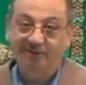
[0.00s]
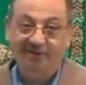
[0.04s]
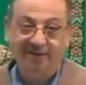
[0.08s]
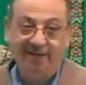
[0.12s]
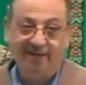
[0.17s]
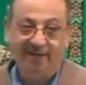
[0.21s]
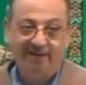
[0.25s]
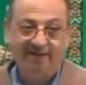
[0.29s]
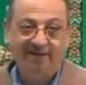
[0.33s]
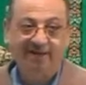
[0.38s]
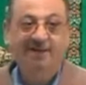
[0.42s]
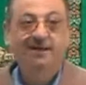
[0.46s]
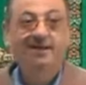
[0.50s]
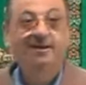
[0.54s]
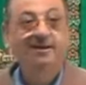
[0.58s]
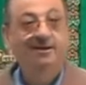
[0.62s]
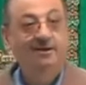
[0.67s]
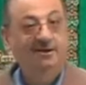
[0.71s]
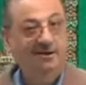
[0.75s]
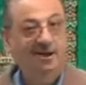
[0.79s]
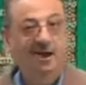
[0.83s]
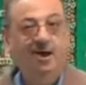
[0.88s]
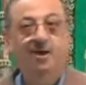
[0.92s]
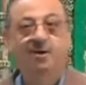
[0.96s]
that.
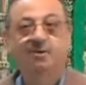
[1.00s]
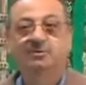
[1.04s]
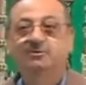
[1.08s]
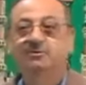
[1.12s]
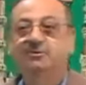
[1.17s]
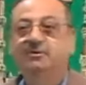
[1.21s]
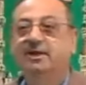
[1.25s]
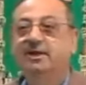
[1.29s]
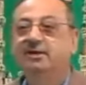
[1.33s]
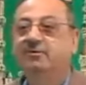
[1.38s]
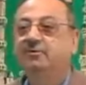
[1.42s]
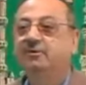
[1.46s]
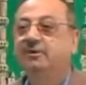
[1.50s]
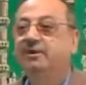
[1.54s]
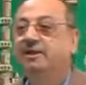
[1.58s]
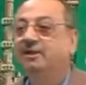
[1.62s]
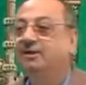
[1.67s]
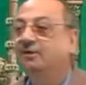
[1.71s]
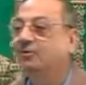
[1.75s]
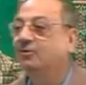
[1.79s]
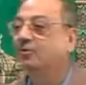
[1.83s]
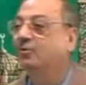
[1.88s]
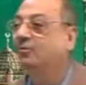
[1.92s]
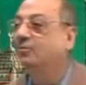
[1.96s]
Now, today we can
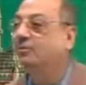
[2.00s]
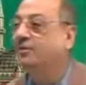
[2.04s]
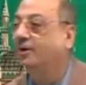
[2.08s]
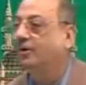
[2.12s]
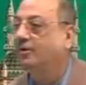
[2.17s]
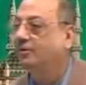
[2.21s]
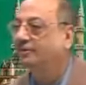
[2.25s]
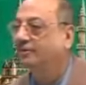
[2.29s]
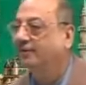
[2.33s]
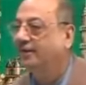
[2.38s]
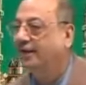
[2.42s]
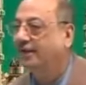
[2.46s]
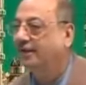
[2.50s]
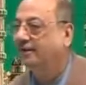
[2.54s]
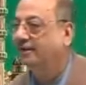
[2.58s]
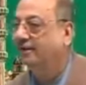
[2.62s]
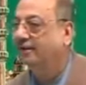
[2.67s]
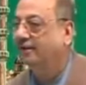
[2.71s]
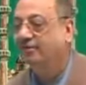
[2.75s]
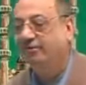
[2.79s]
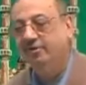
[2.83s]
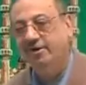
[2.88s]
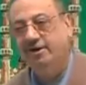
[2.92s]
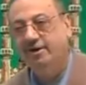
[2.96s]
go beyond that.
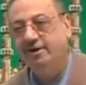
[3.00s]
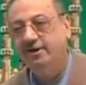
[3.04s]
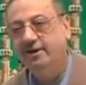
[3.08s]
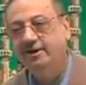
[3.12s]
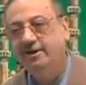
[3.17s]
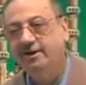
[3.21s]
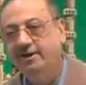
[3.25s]
Ready?